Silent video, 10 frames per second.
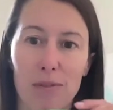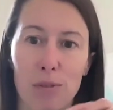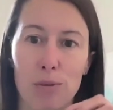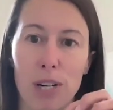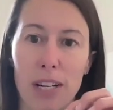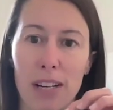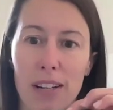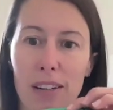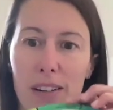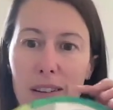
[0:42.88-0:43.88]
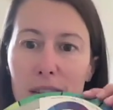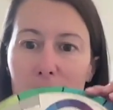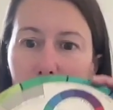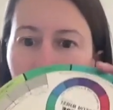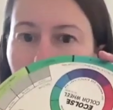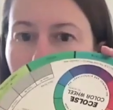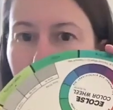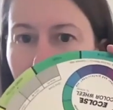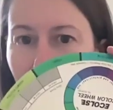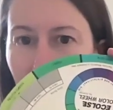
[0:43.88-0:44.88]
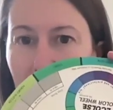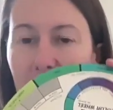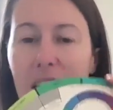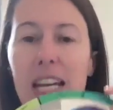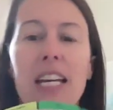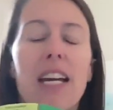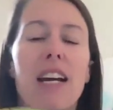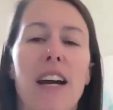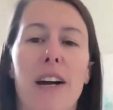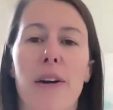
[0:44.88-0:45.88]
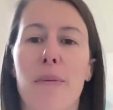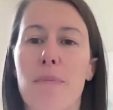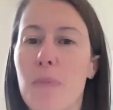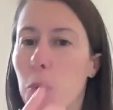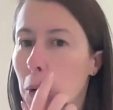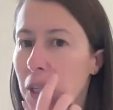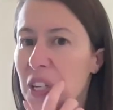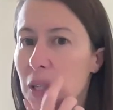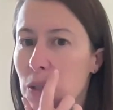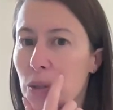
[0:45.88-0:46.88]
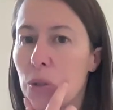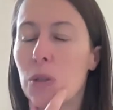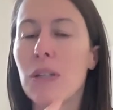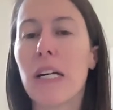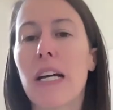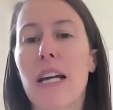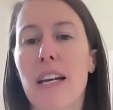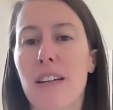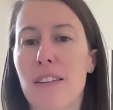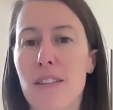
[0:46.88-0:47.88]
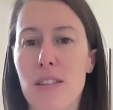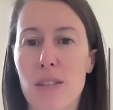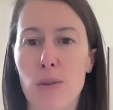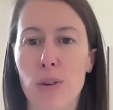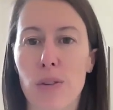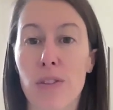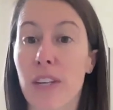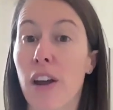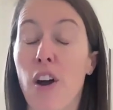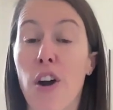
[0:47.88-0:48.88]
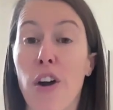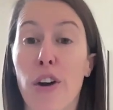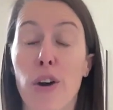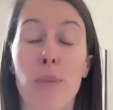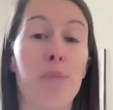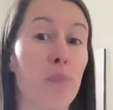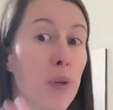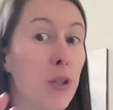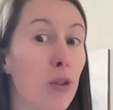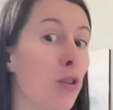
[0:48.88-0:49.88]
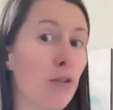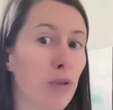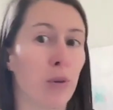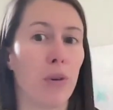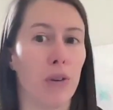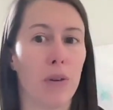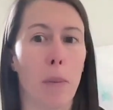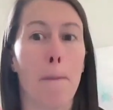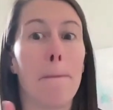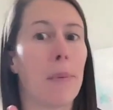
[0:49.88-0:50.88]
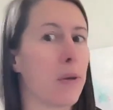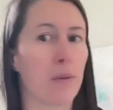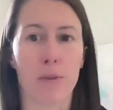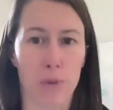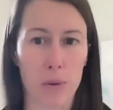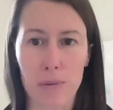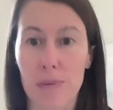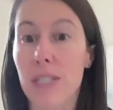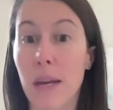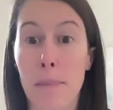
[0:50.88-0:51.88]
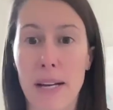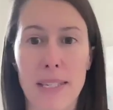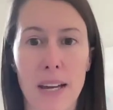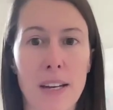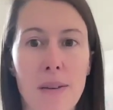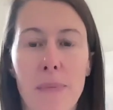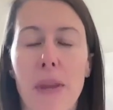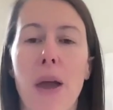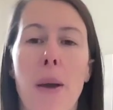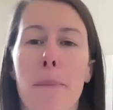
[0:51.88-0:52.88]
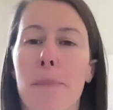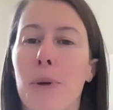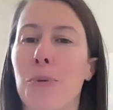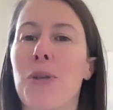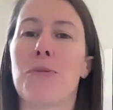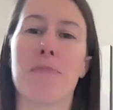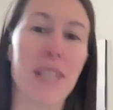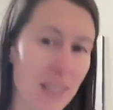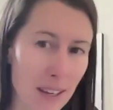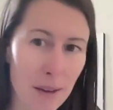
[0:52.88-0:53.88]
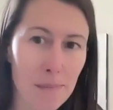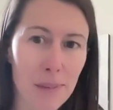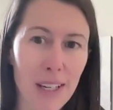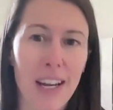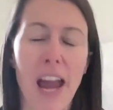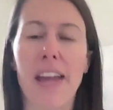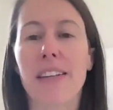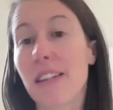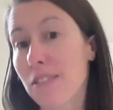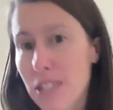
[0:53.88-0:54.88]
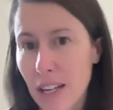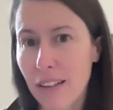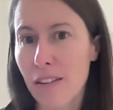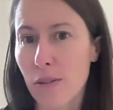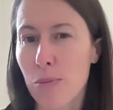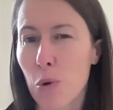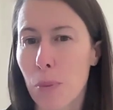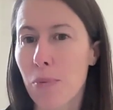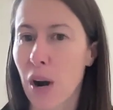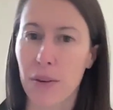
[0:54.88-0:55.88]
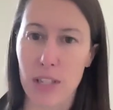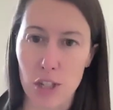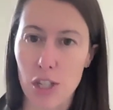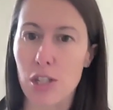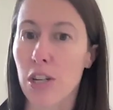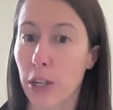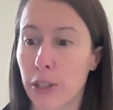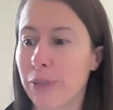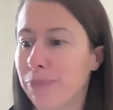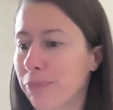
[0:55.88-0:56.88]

red and green. What they do is they are beautiful, beautiful side by side. But when you mix them, it gives that little more brownish color.